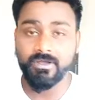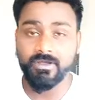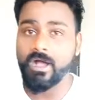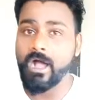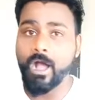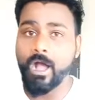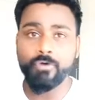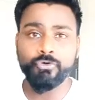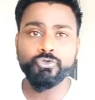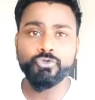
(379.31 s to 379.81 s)

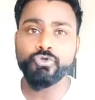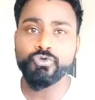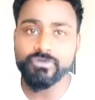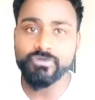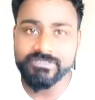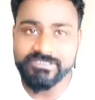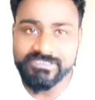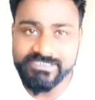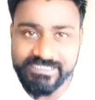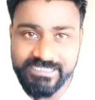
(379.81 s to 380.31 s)
How do you
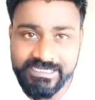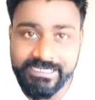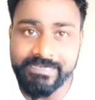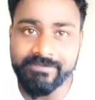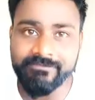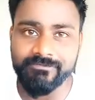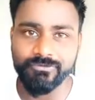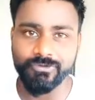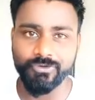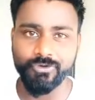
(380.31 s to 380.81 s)

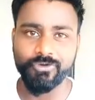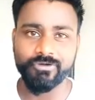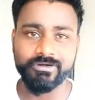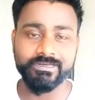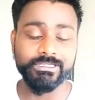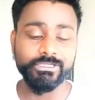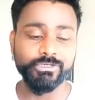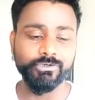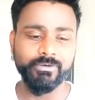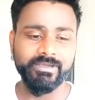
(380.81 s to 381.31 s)
receive
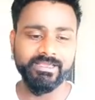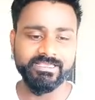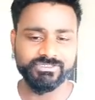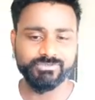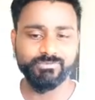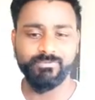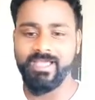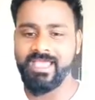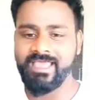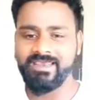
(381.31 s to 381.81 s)
your
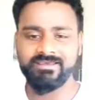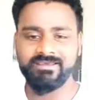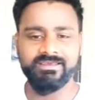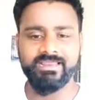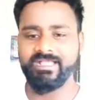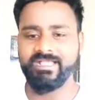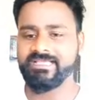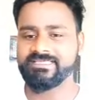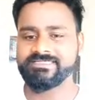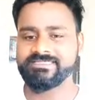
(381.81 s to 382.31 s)
EOS? Well,
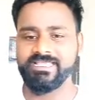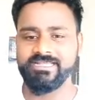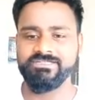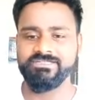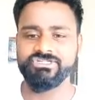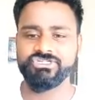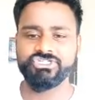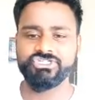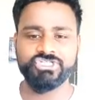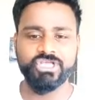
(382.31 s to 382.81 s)
like I
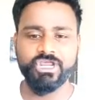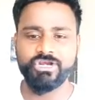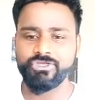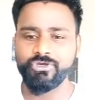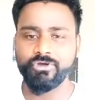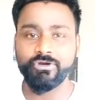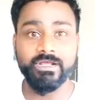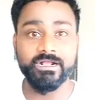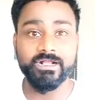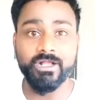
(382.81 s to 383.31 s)
said, just share
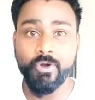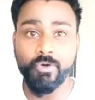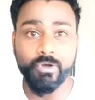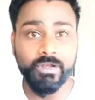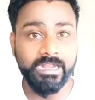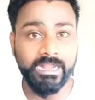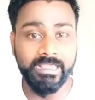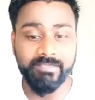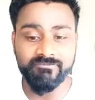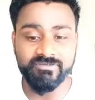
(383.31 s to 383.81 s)
your
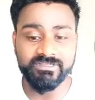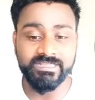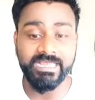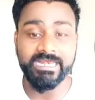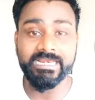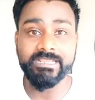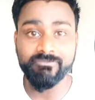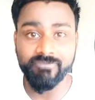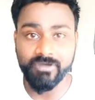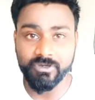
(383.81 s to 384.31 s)
account name with
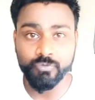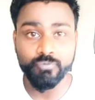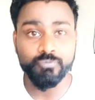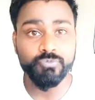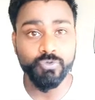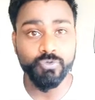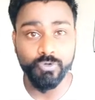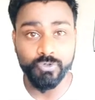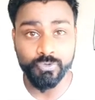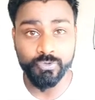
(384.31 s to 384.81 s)
anyone
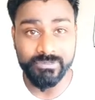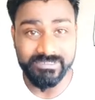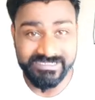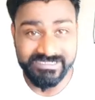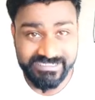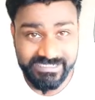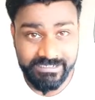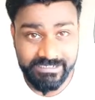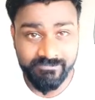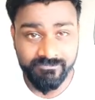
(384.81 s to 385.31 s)
whom you want to
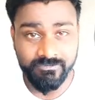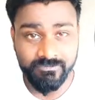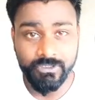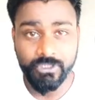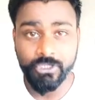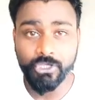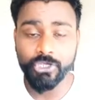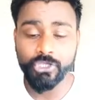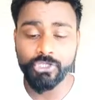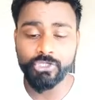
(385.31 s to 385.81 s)
receive
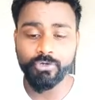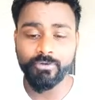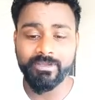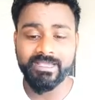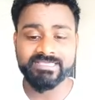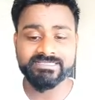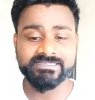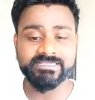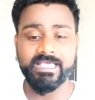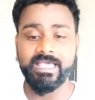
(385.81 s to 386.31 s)

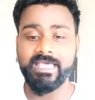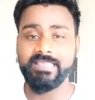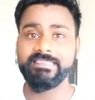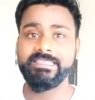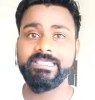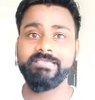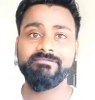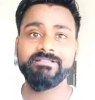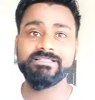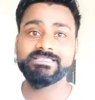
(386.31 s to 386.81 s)
EOS, and
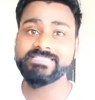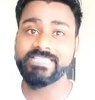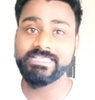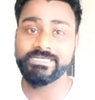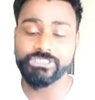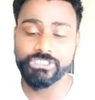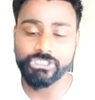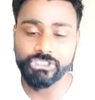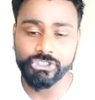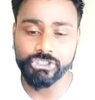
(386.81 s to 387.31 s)
they will
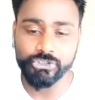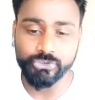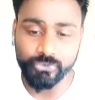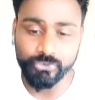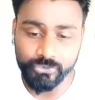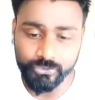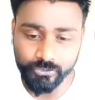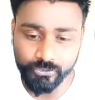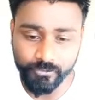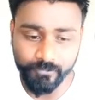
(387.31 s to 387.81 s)
send it to
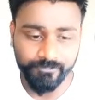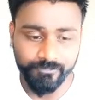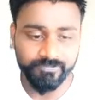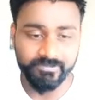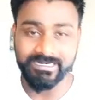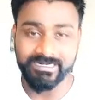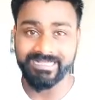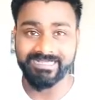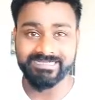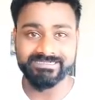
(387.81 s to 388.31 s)
you.
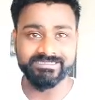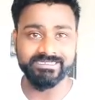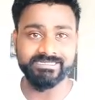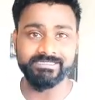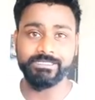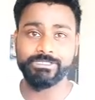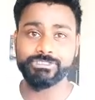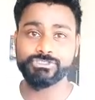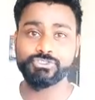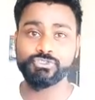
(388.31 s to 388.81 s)
Like I
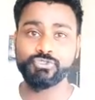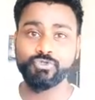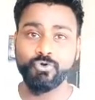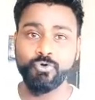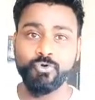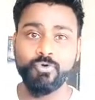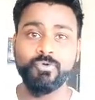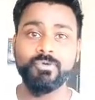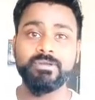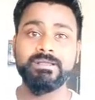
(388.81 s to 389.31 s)
said, there's
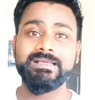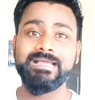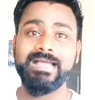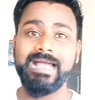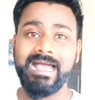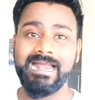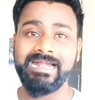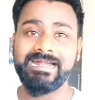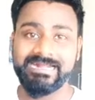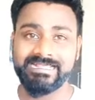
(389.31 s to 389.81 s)
no
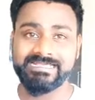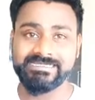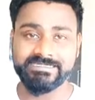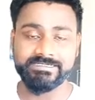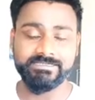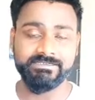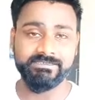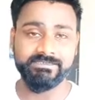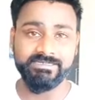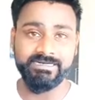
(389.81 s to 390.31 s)
address
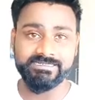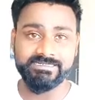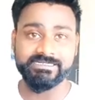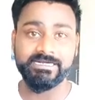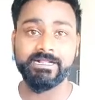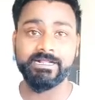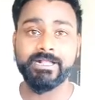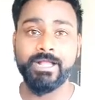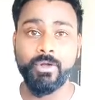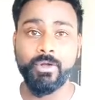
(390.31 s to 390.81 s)
here, it's
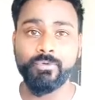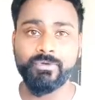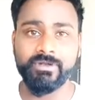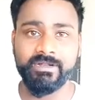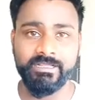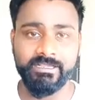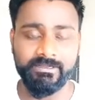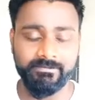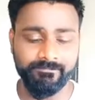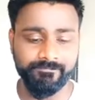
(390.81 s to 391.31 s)
an account
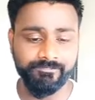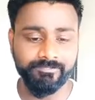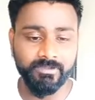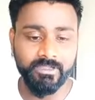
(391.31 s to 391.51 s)
name.